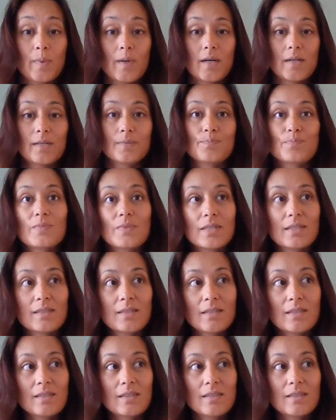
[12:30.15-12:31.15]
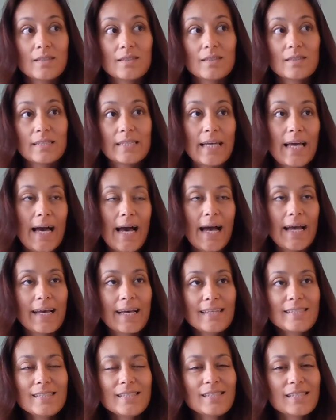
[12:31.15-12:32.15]
But yeah, I
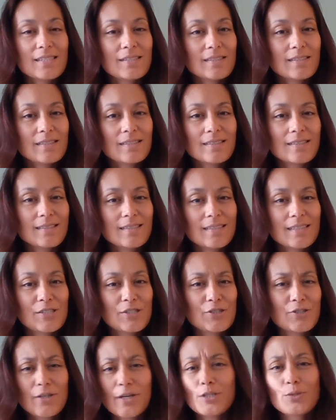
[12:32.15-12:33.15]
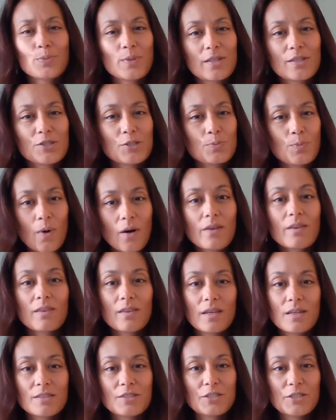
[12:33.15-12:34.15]
guess it starts with the small
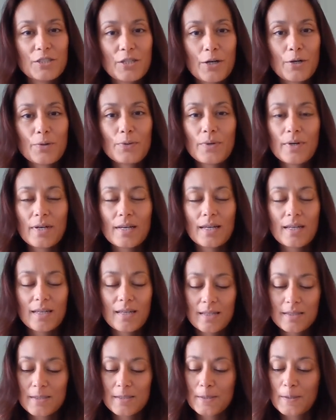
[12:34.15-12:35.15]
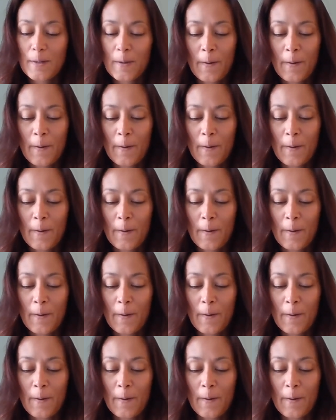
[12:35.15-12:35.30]
things, you know. And